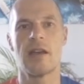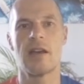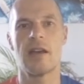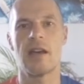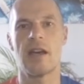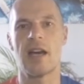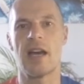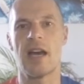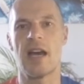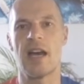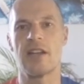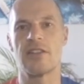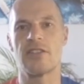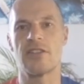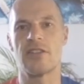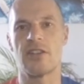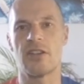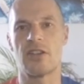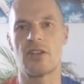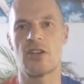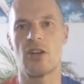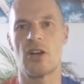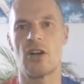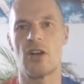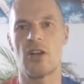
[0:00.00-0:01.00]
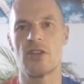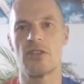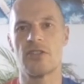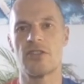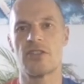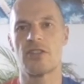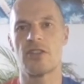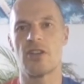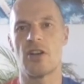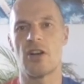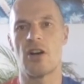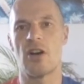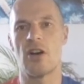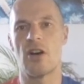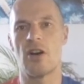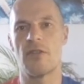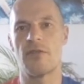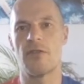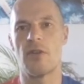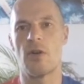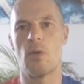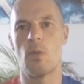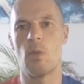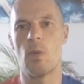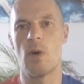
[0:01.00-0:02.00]
and the cos
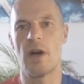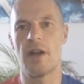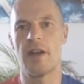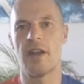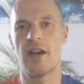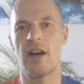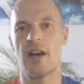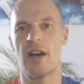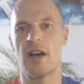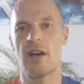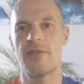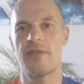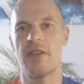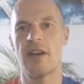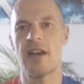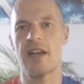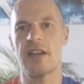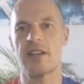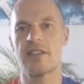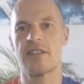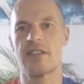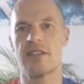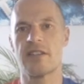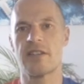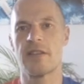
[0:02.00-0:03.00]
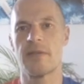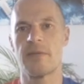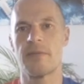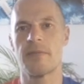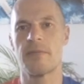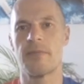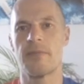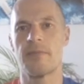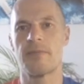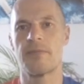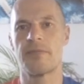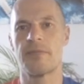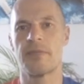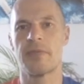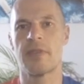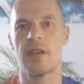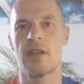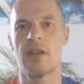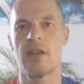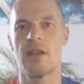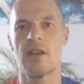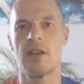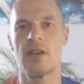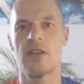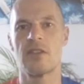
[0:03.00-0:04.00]
of 1/2 x.
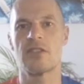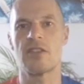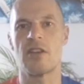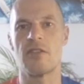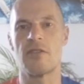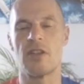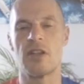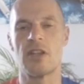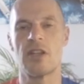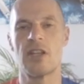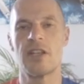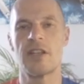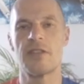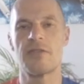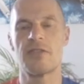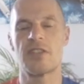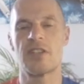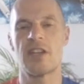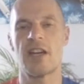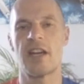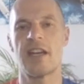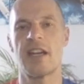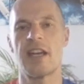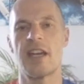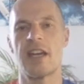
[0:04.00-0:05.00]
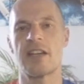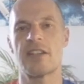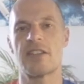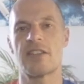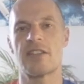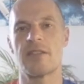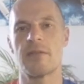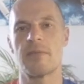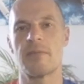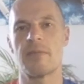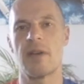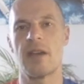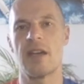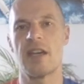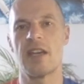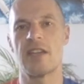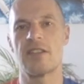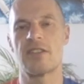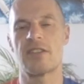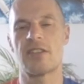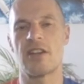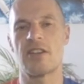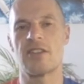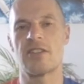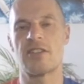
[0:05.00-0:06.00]
So the ln of sine x is
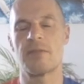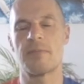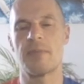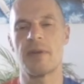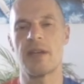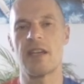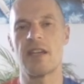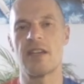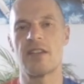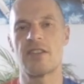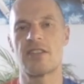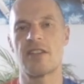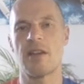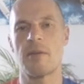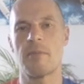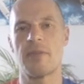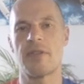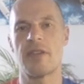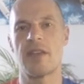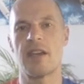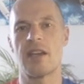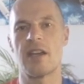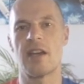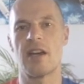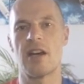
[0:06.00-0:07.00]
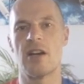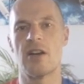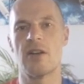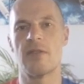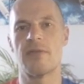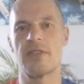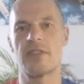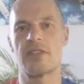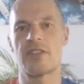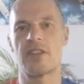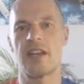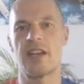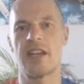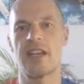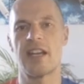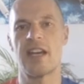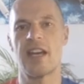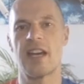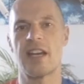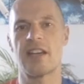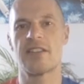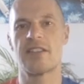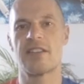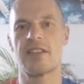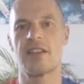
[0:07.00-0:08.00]
going to be something over sine
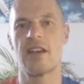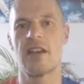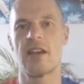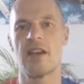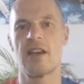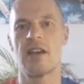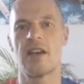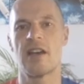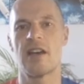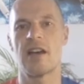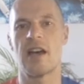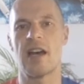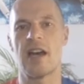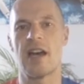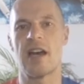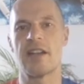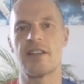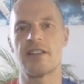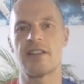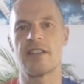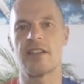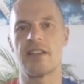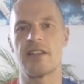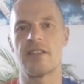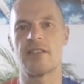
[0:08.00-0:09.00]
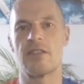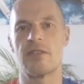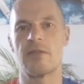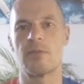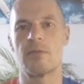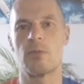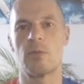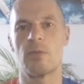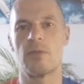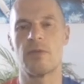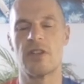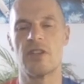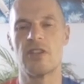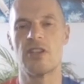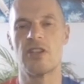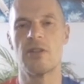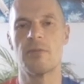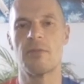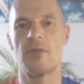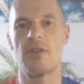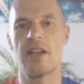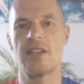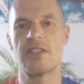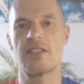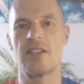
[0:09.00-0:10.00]
x, and the
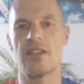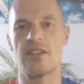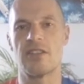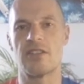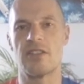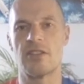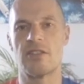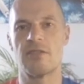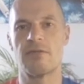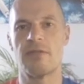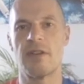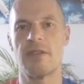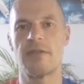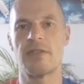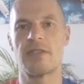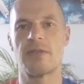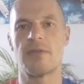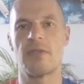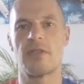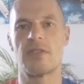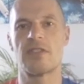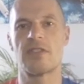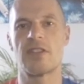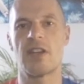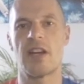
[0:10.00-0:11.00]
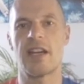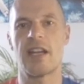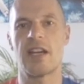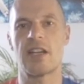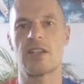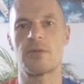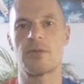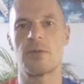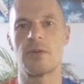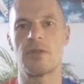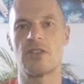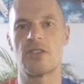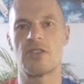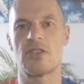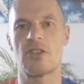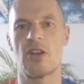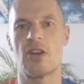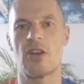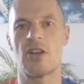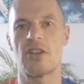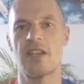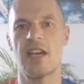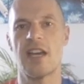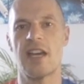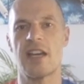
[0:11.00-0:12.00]
numerator is the derivative of sine x, which is
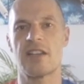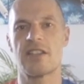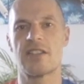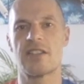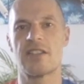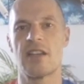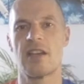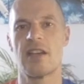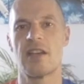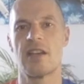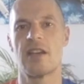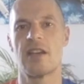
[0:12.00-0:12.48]
cos x.